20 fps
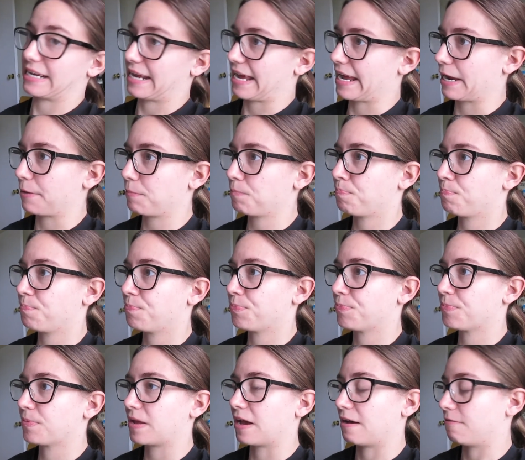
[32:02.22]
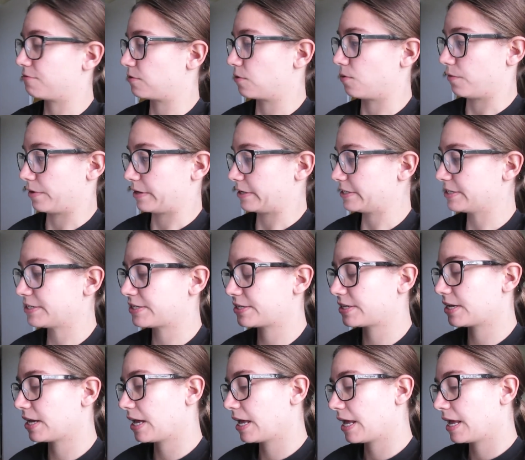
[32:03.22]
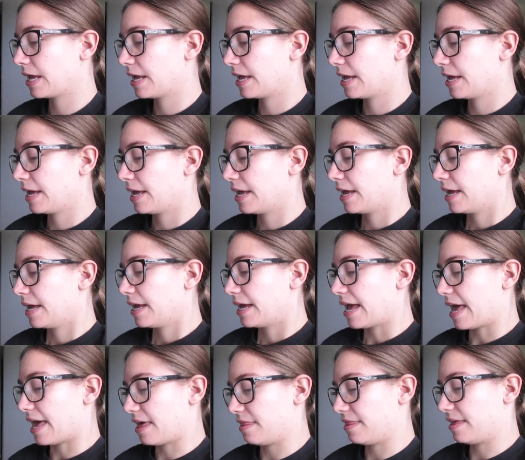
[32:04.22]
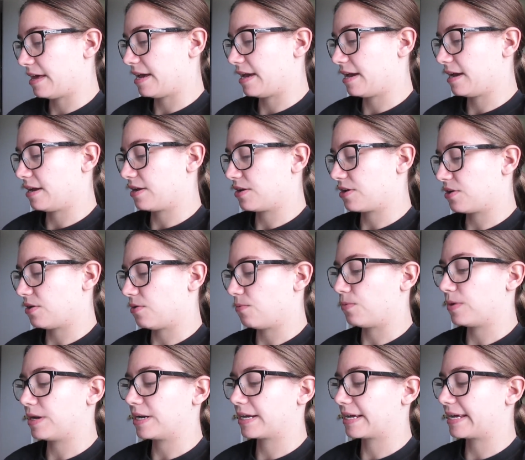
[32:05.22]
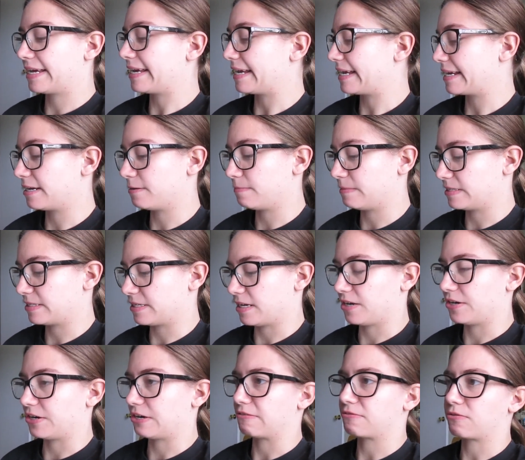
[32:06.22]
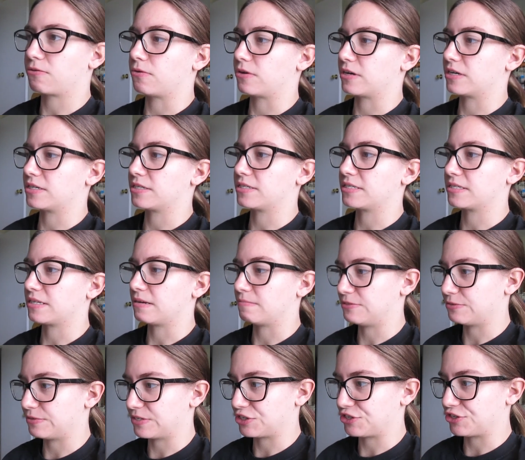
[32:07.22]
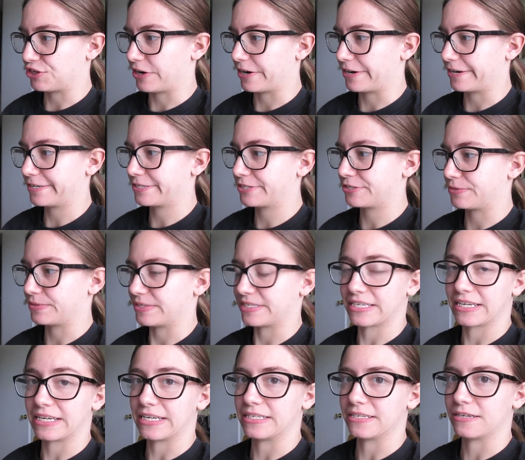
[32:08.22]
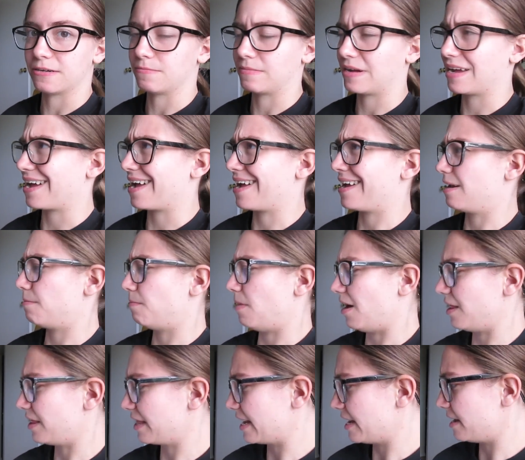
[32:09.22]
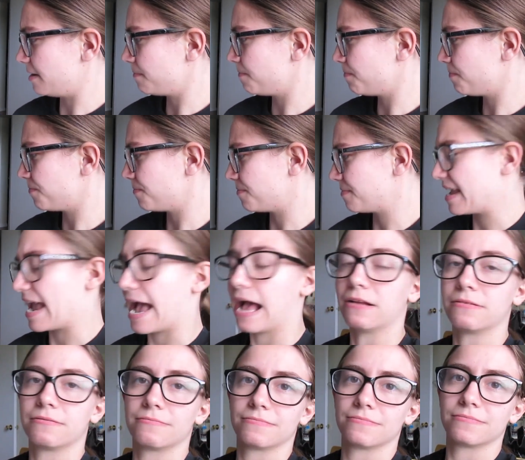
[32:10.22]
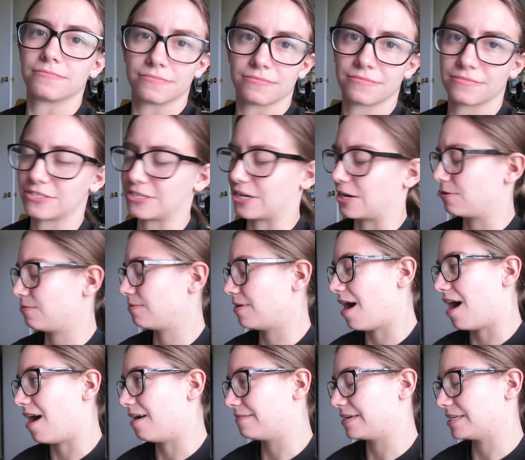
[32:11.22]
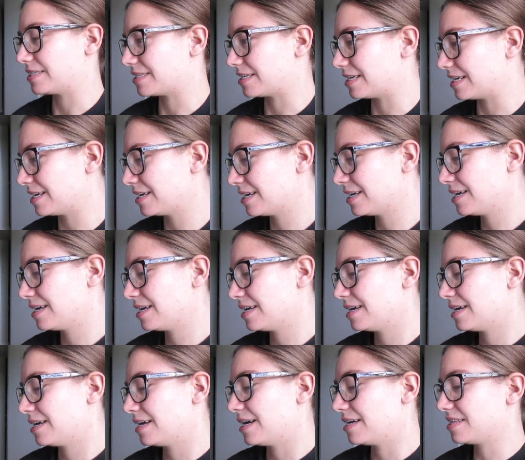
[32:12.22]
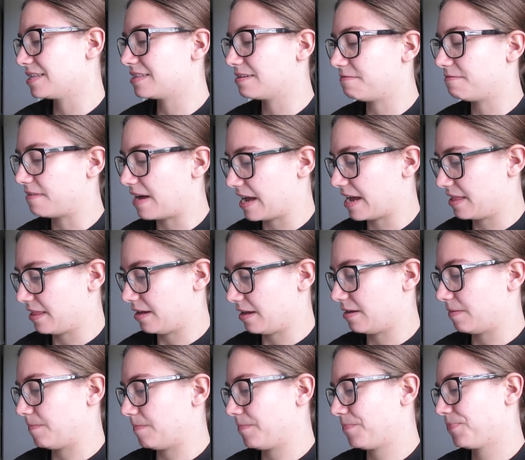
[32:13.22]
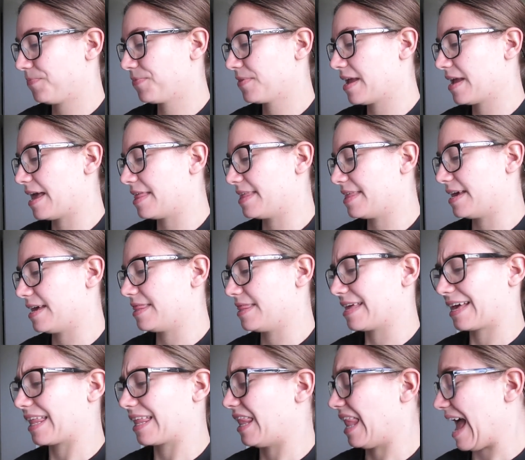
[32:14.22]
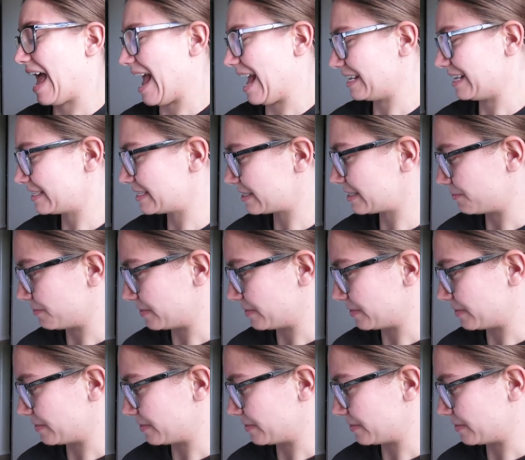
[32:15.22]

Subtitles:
name, of course. And then, what kingdom it's under, of course. I'm doing shark, so it's kingdom Animalia. Yeah, so, obviously. And then the phylum, and then the class,